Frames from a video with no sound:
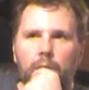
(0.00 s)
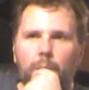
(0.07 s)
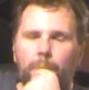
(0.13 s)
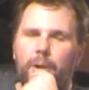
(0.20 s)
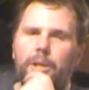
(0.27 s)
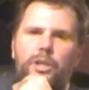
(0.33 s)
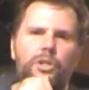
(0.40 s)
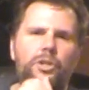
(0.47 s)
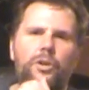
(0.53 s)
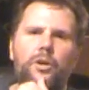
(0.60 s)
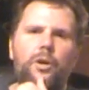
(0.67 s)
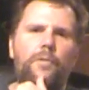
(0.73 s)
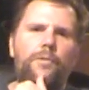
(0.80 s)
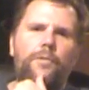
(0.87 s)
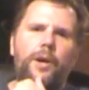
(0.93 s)
But you sure
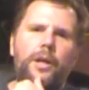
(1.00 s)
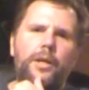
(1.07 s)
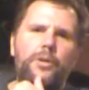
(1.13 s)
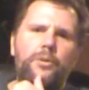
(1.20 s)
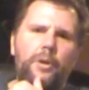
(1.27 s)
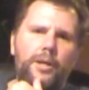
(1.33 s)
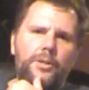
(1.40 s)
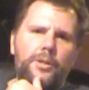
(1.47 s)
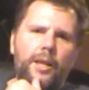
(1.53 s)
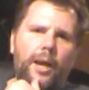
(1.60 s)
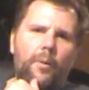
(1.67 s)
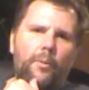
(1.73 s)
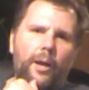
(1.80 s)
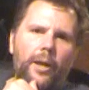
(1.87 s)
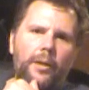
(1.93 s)
don't fucking dress that
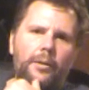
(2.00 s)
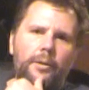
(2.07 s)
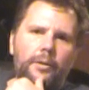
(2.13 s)
way.